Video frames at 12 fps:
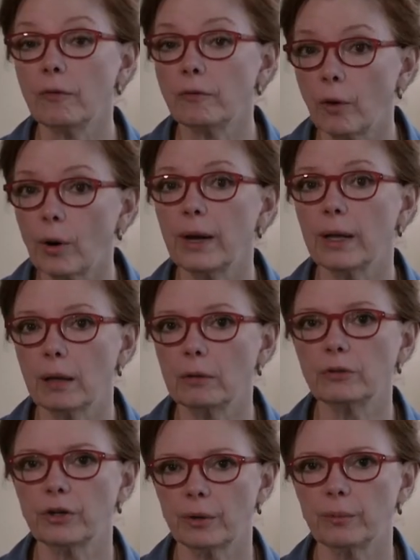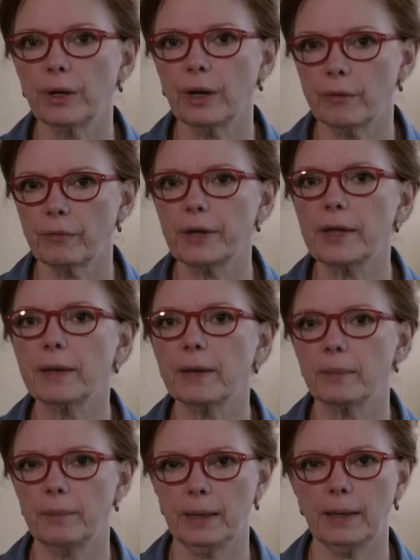for a long-term recovery
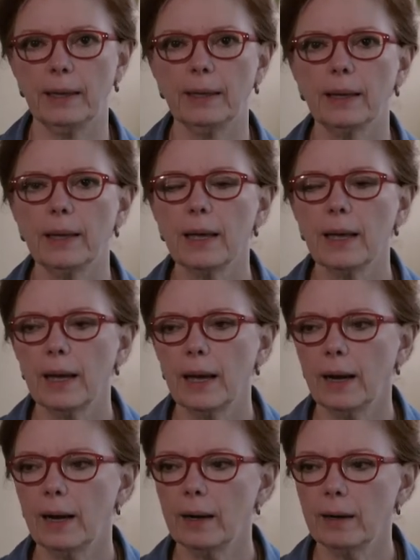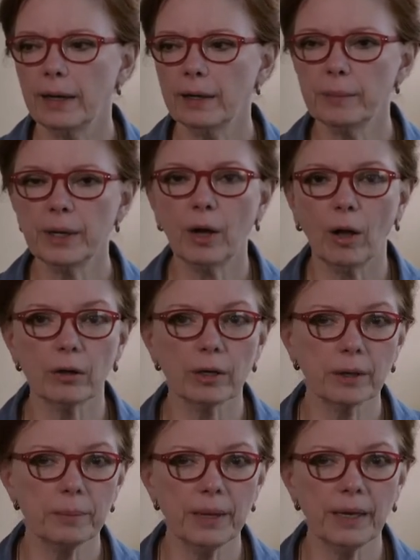committee. It can be called a
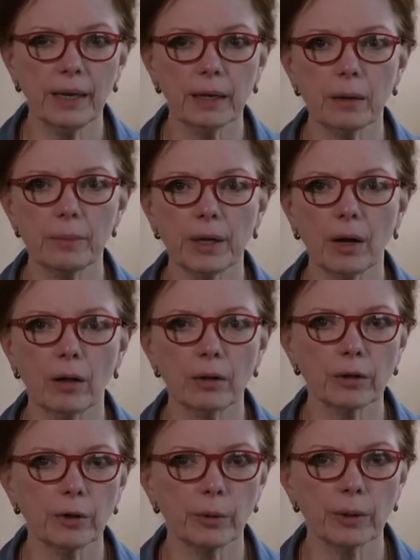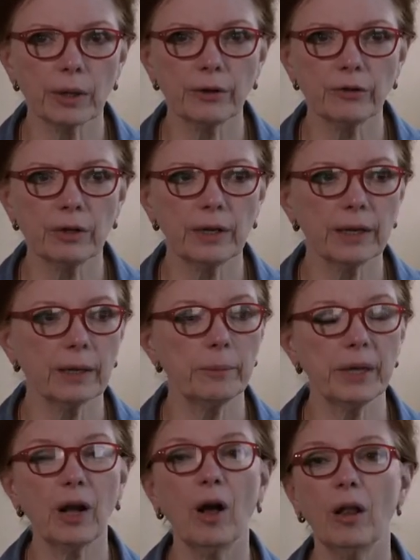committee, it can be called a coalition, it can
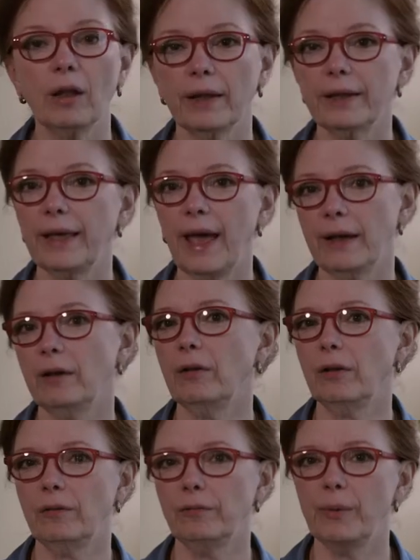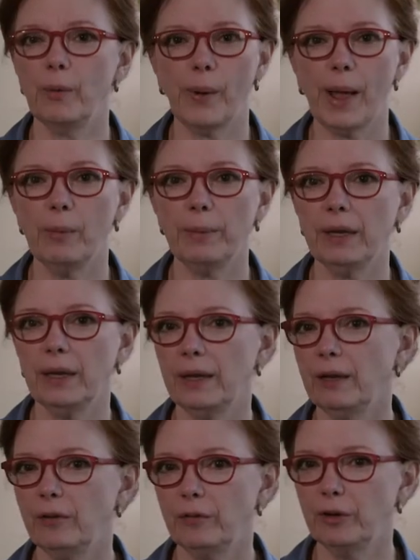be called a gaggle of well-meaning
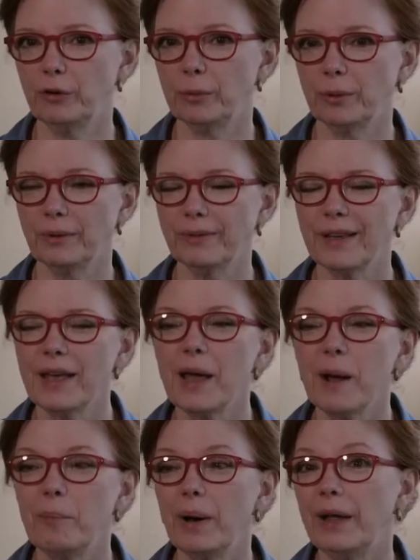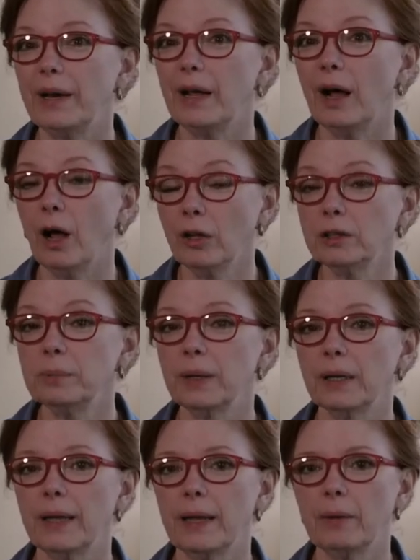individuals, but
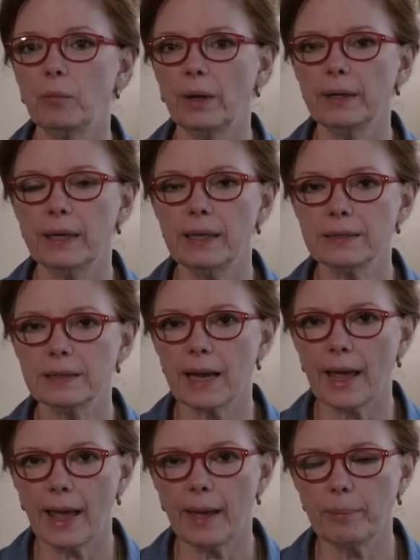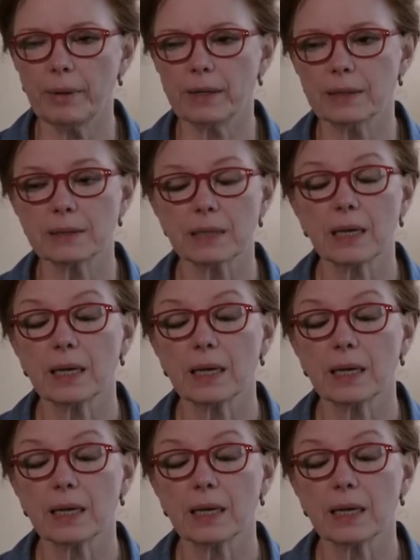ultimately what needs to happen is,